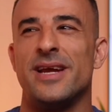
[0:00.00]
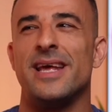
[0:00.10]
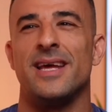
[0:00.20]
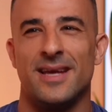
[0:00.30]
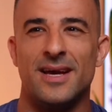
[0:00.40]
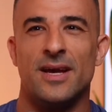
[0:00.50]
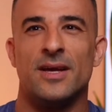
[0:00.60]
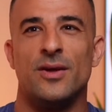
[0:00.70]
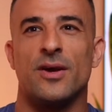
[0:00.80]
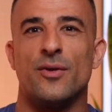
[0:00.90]
really,
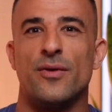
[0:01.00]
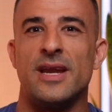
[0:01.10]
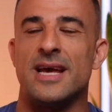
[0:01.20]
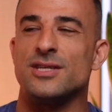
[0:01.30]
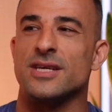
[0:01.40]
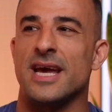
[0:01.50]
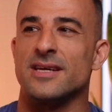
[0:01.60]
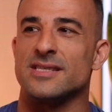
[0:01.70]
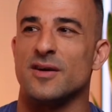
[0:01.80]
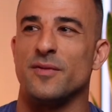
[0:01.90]
you can really
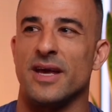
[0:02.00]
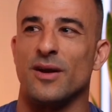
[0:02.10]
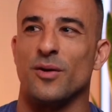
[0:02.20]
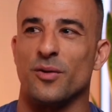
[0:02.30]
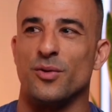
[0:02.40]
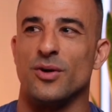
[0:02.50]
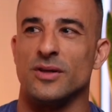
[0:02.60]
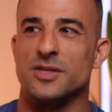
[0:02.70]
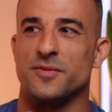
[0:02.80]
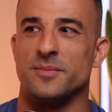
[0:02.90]
educate yourself and get a lot of good
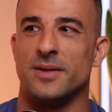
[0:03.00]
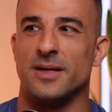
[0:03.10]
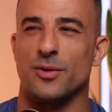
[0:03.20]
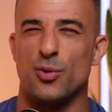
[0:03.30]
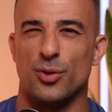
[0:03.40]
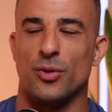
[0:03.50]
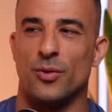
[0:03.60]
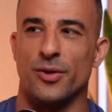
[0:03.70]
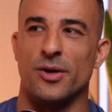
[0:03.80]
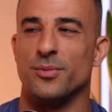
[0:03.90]
knowledge from good
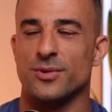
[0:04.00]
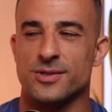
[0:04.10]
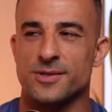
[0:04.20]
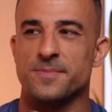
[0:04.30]
audiobooks.